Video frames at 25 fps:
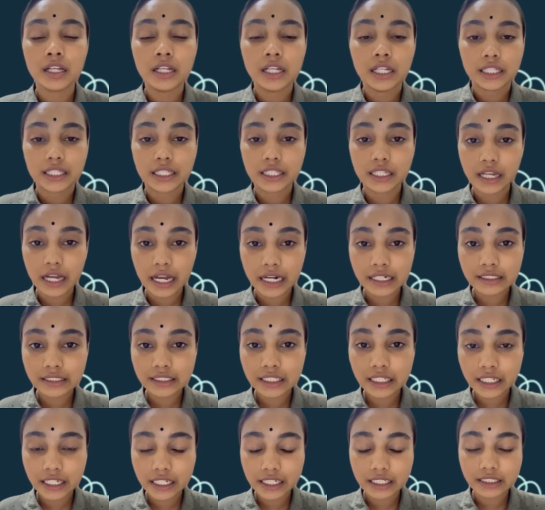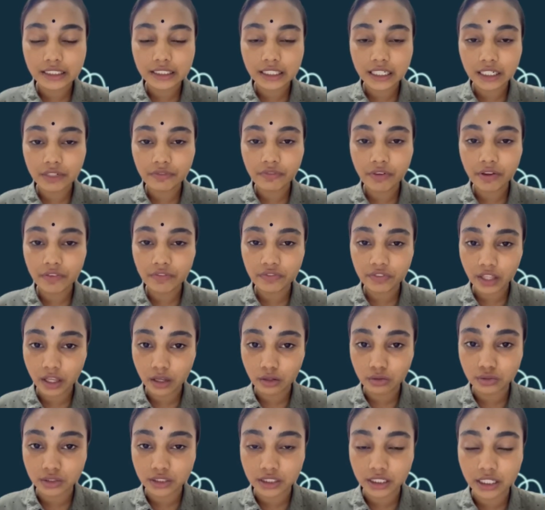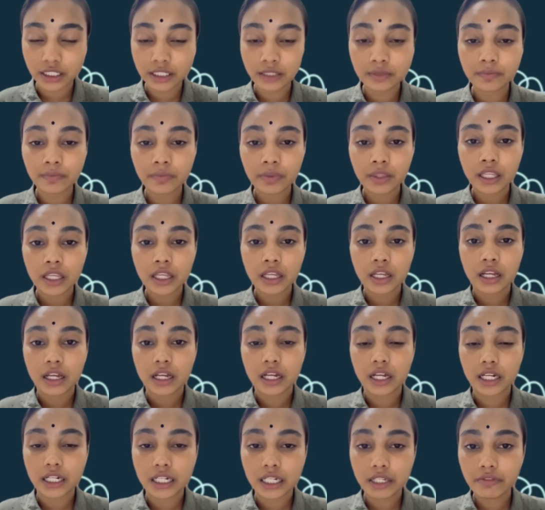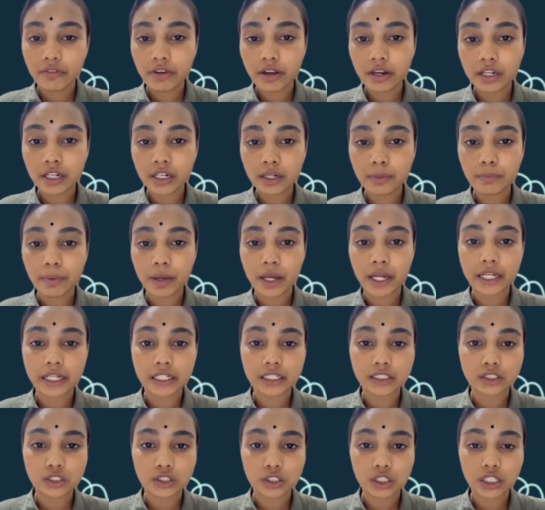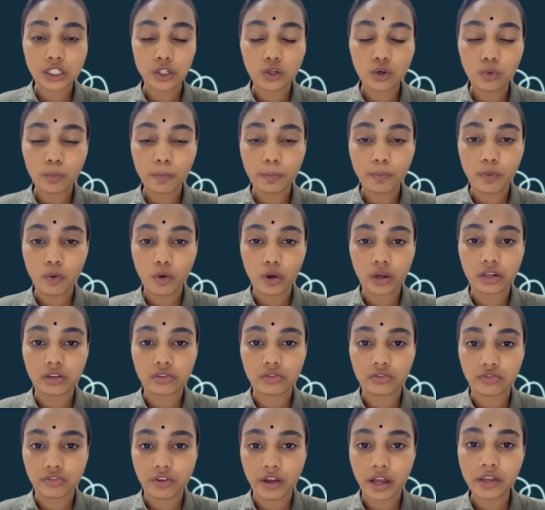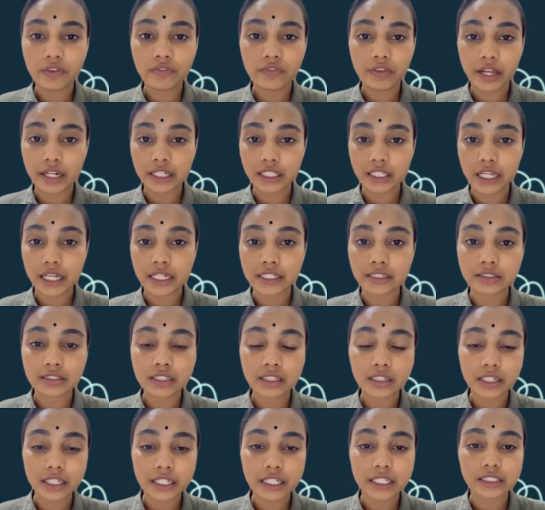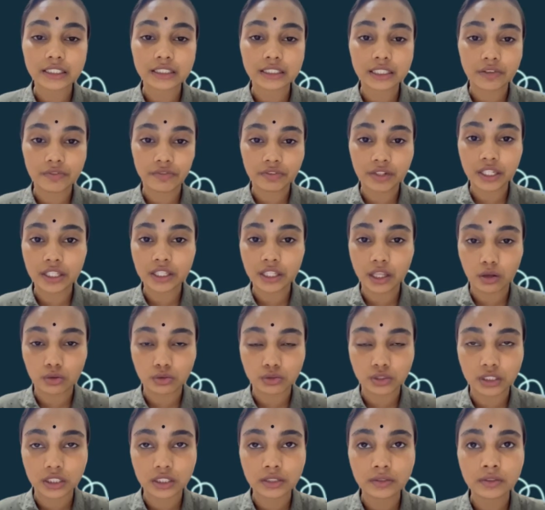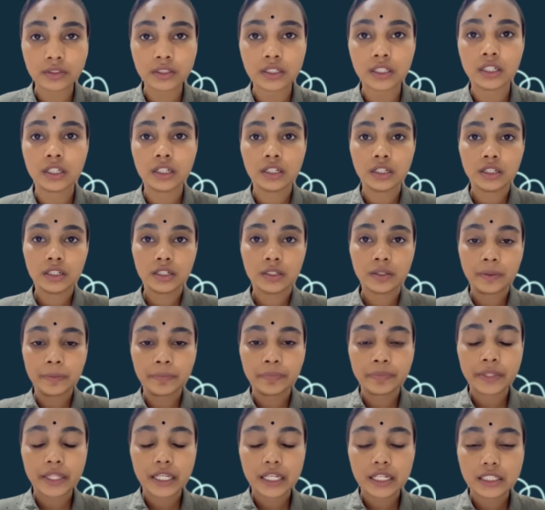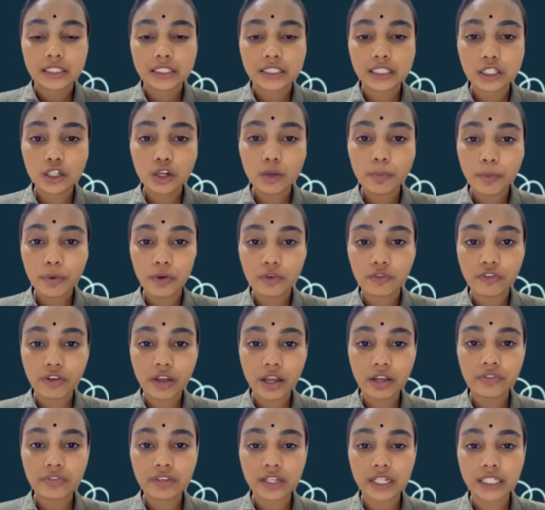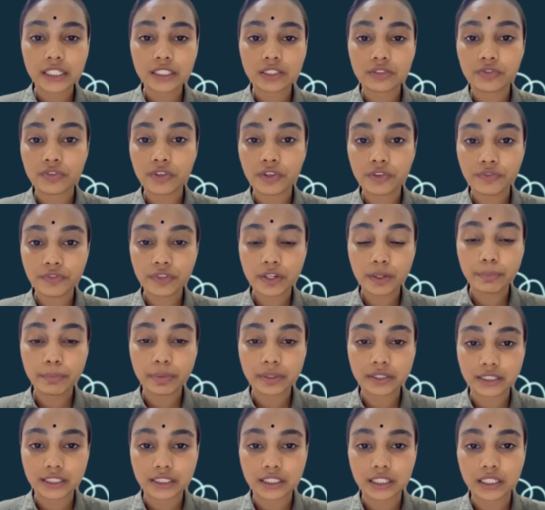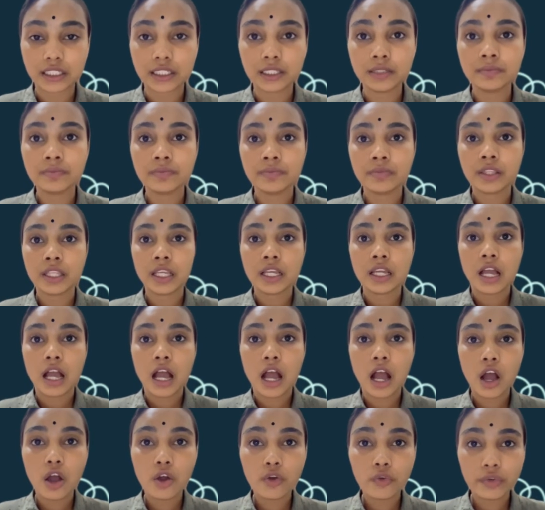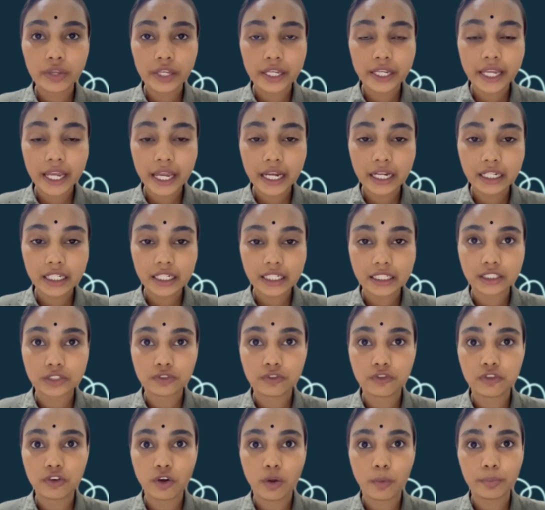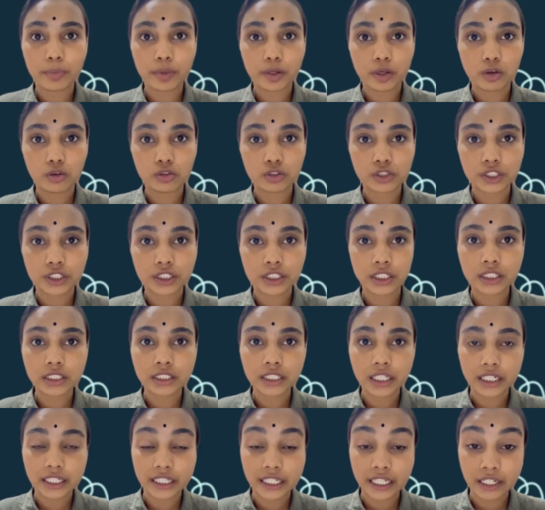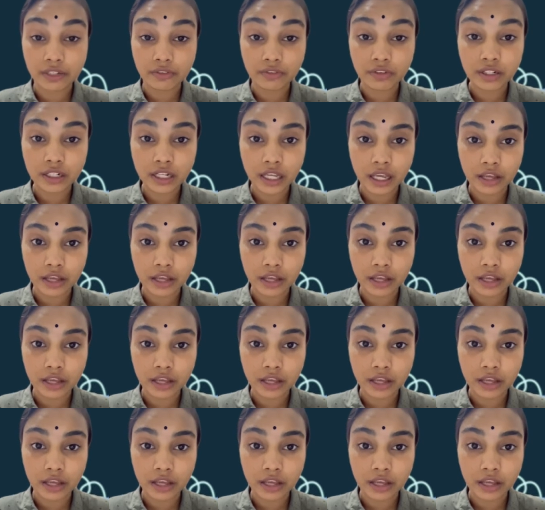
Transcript: The answer is 35,000 divided by 0.5 and the answer is 70,000. 0.5 is 50%. How we get is from the question that given